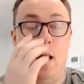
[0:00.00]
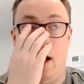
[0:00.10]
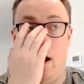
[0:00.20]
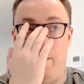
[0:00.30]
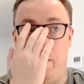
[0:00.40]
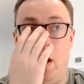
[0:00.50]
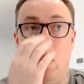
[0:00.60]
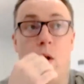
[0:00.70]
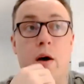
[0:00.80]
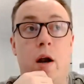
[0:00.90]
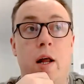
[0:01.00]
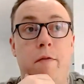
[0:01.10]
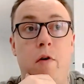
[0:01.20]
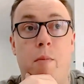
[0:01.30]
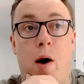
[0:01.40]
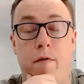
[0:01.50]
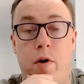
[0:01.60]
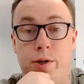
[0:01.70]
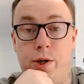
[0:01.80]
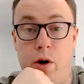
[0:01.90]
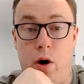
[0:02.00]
Well, I can only give you my version